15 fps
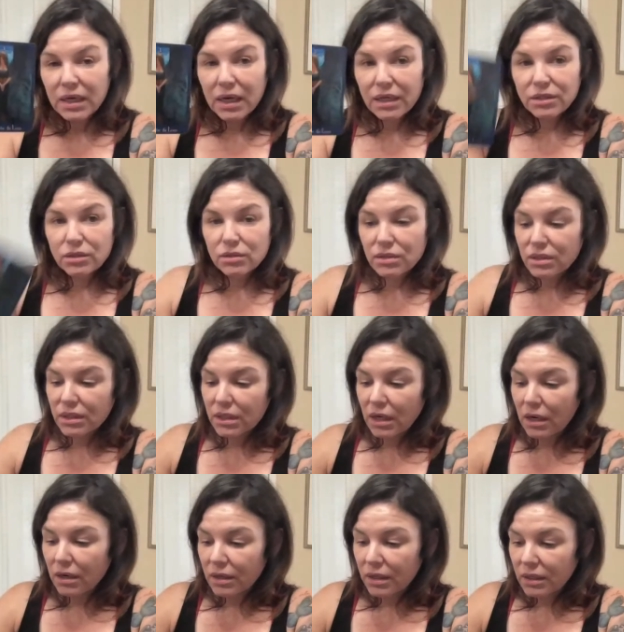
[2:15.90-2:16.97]
I do see
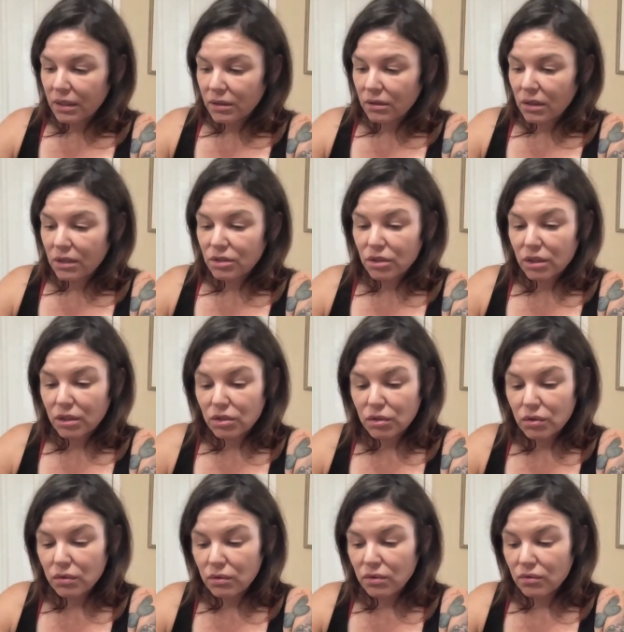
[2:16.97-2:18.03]
heartache and loss. You got
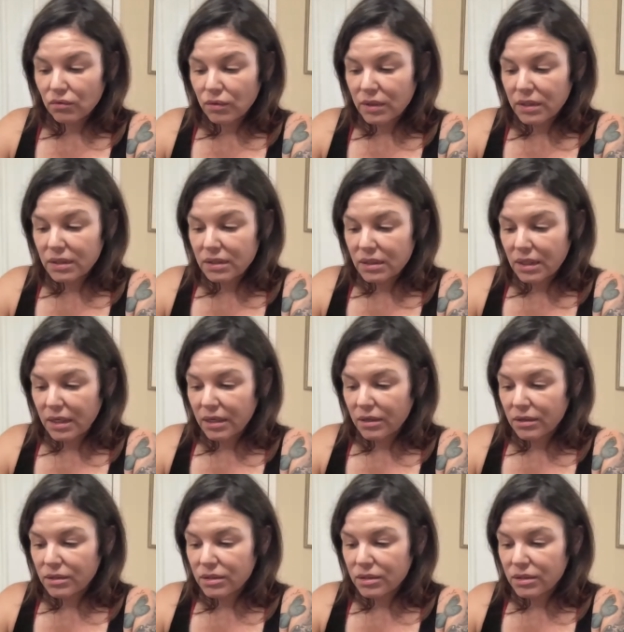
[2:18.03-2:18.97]
two threes here.